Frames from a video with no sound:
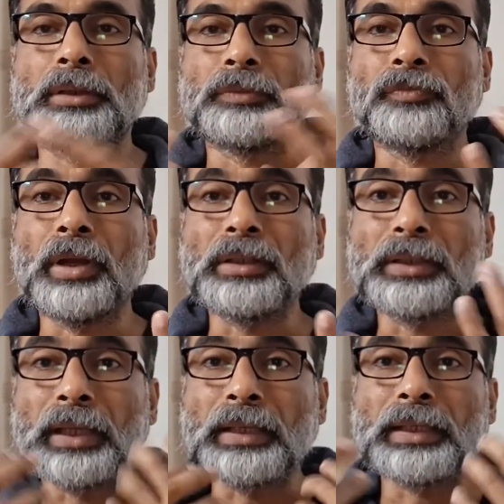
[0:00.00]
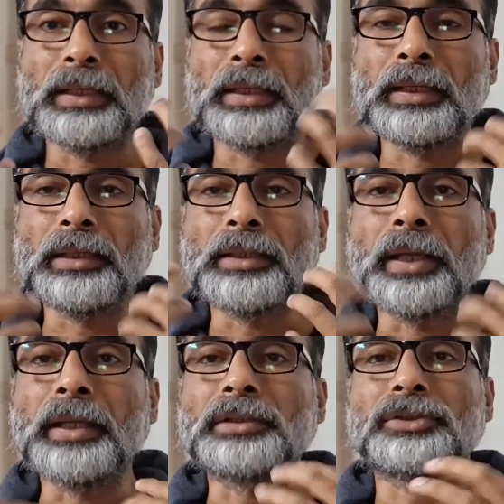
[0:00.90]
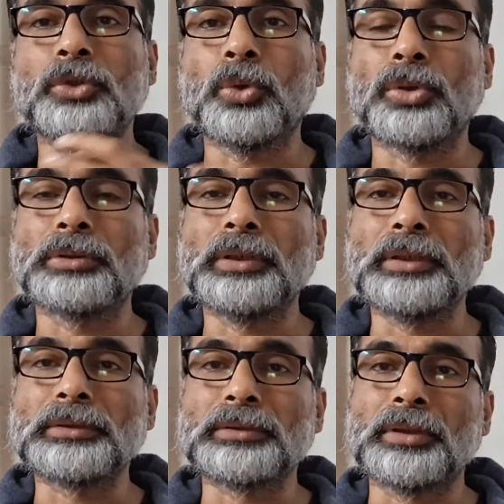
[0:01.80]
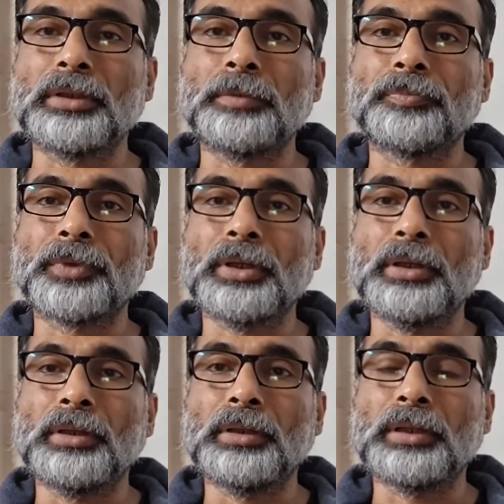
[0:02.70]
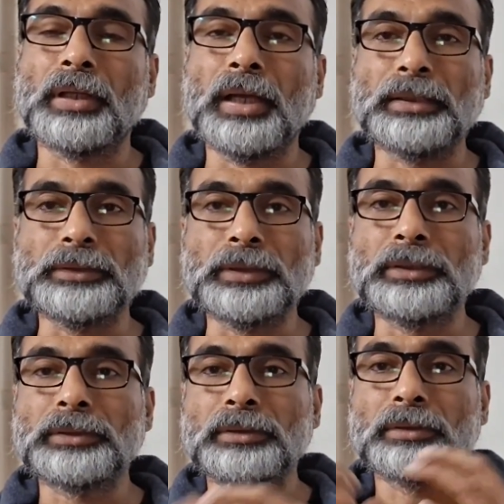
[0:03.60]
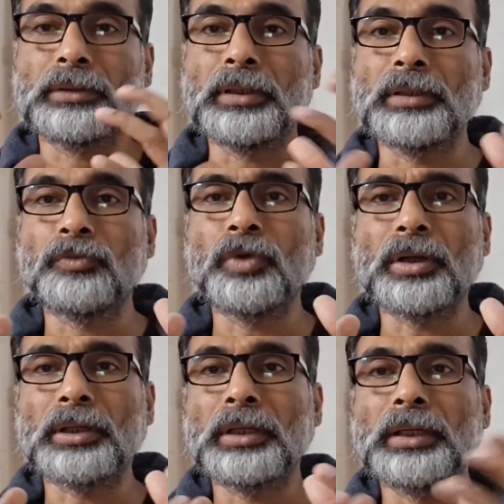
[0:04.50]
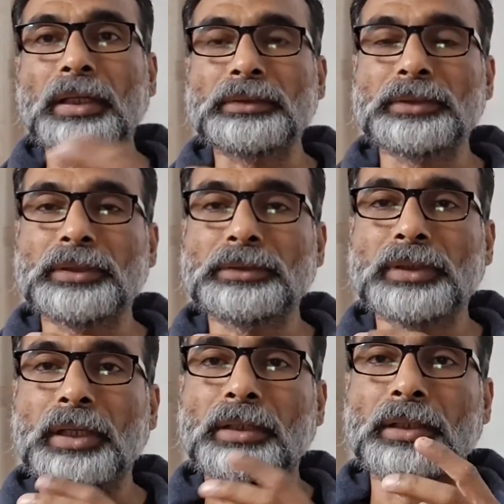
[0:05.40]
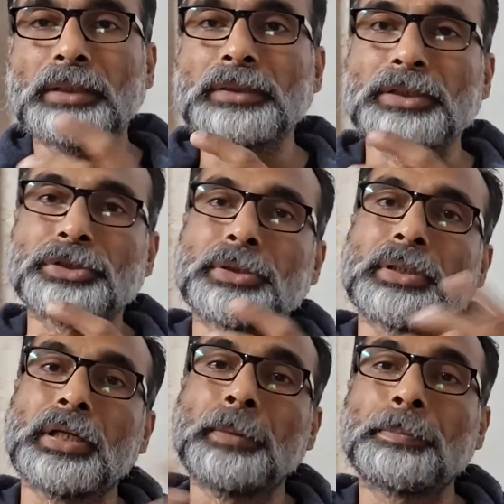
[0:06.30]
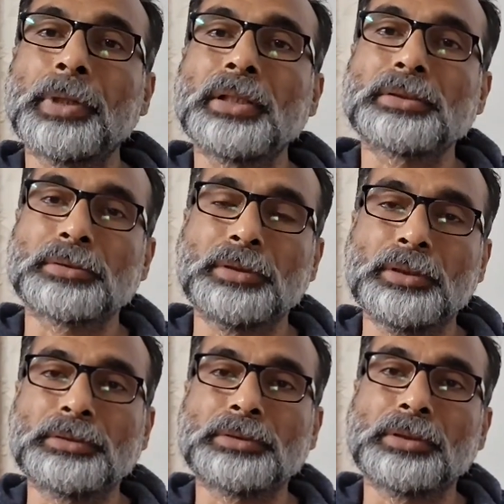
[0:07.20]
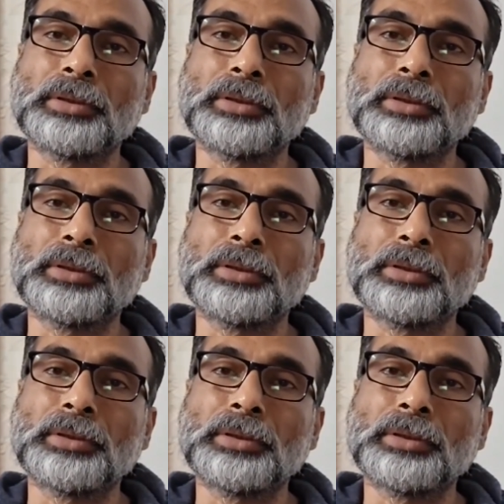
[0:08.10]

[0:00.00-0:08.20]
when he gets all these assets, then what he does is that he just replace these